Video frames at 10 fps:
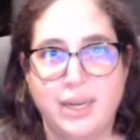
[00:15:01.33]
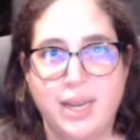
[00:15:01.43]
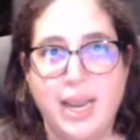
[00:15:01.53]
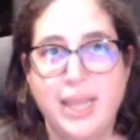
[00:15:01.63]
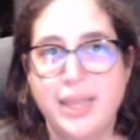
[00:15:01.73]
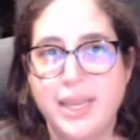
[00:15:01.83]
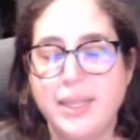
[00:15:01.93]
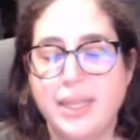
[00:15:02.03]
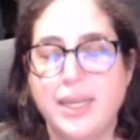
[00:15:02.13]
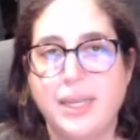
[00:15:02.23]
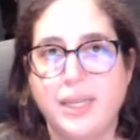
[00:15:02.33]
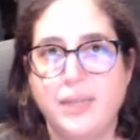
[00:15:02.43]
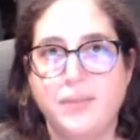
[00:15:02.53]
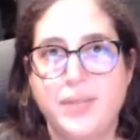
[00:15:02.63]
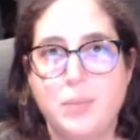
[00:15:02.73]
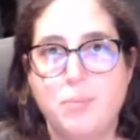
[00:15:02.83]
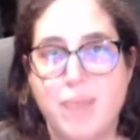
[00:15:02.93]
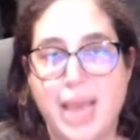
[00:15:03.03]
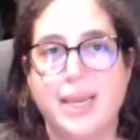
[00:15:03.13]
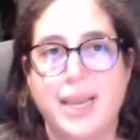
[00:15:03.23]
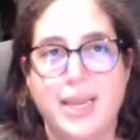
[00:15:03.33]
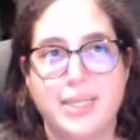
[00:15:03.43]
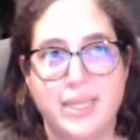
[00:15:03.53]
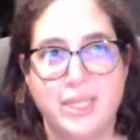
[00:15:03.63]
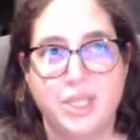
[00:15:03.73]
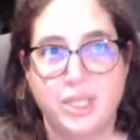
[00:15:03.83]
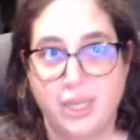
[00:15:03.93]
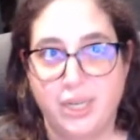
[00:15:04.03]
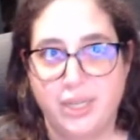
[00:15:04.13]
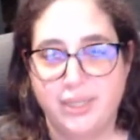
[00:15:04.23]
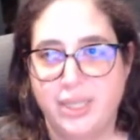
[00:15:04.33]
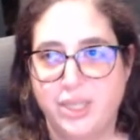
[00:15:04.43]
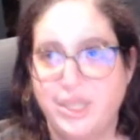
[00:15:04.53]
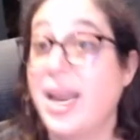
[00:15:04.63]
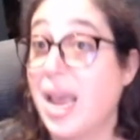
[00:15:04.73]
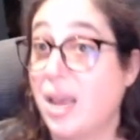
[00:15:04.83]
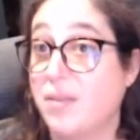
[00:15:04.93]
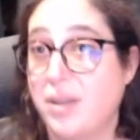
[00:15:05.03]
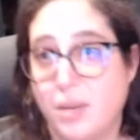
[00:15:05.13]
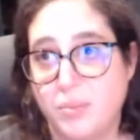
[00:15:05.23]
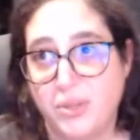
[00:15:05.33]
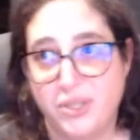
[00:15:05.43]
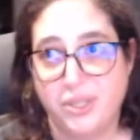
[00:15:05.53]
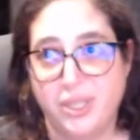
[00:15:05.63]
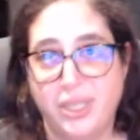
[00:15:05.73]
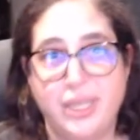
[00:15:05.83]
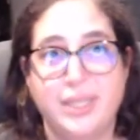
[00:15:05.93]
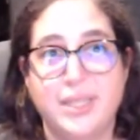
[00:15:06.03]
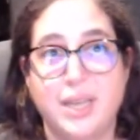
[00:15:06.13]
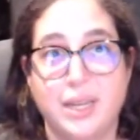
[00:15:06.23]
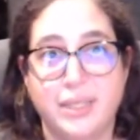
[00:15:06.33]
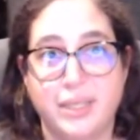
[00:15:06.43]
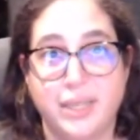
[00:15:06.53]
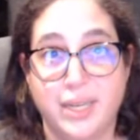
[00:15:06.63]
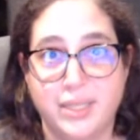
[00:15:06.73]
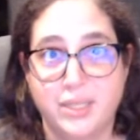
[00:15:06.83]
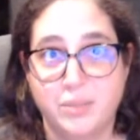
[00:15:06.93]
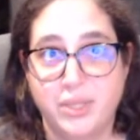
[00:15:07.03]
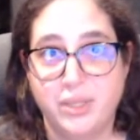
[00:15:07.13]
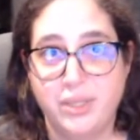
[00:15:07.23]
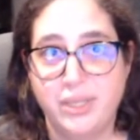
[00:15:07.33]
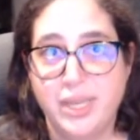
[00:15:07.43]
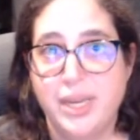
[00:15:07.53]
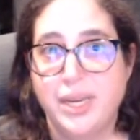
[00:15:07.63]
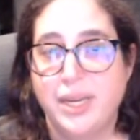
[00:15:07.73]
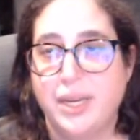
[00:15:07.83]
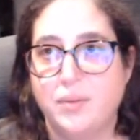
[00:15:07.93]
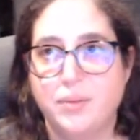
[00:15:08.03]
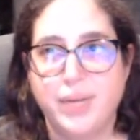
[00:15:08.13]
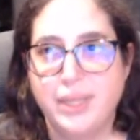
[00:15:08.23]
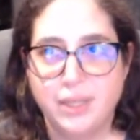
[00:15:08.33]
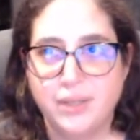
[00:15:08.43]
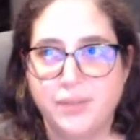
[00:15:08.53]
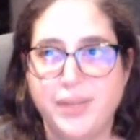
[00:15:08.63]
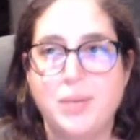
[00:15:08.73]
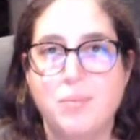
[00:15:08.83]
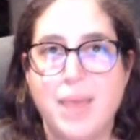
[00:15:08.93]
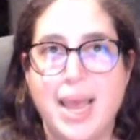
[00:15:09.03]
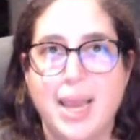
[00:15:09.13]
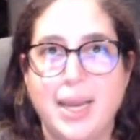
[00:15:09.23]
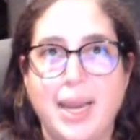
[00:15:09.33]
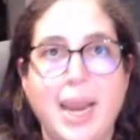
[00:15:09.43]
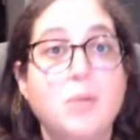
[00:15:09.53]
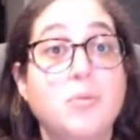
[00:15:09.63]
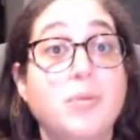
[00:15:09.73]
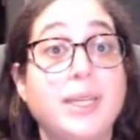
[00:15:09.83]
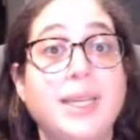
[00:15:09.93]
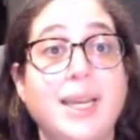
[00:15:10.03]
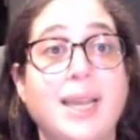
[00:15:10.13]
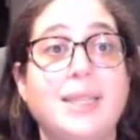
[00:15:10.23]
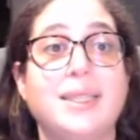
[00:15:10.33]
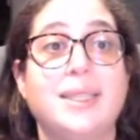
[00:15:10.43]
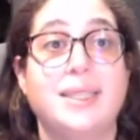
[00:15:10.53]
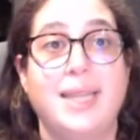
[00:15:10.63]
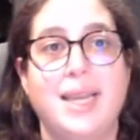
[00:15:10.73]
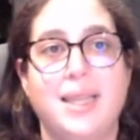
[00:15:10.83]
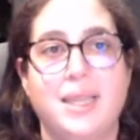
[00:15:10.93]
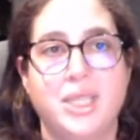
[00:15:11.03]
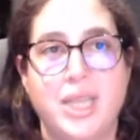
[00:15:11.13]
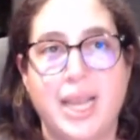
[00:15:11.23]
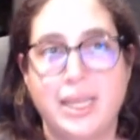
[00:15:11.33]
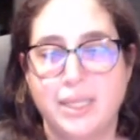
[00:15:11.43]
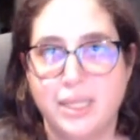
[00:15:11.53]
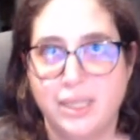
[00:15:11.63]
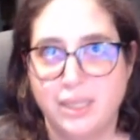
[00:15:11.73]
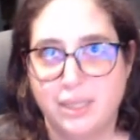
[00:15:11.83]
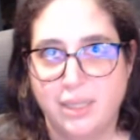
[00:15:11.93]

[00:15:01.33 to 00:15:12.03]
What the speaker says: I think that even back-end engineers should have an opportunity to talk to customers, read their feedback, and really understand their challenges.